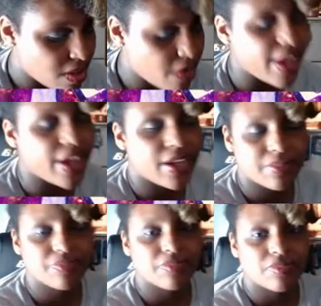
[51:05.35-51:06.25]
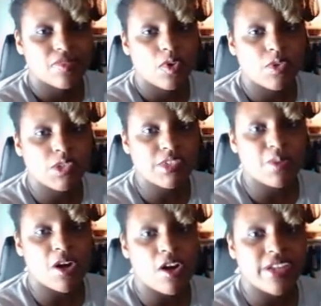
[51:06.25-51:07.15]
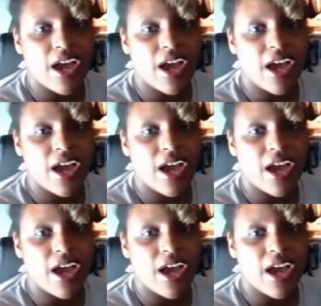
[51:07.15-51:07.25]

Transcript: Okay. We'll do it tomorrow.